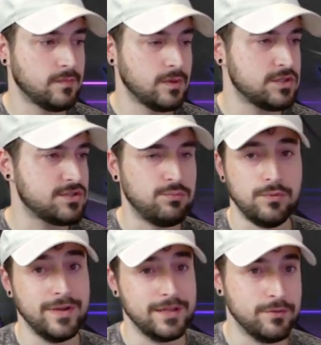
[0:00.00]
Just
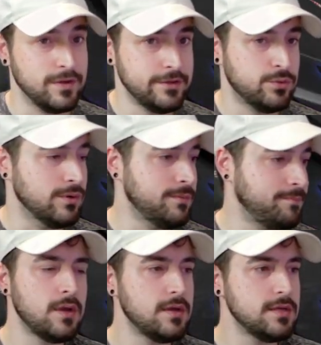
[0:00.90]
really cool.
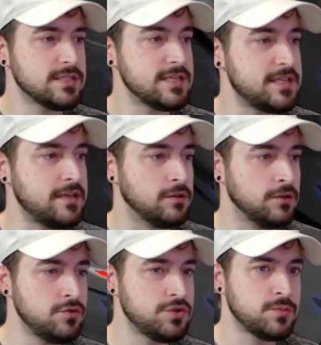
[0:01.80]
Styxian
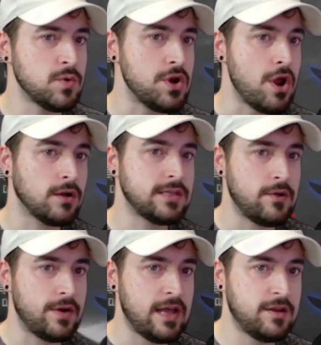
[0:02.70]
Illusion will knock
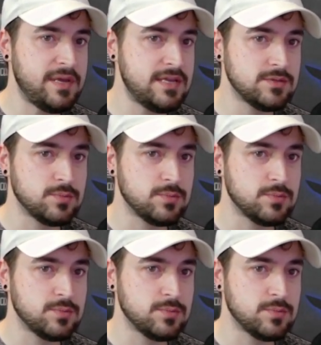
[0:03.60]
down enemies,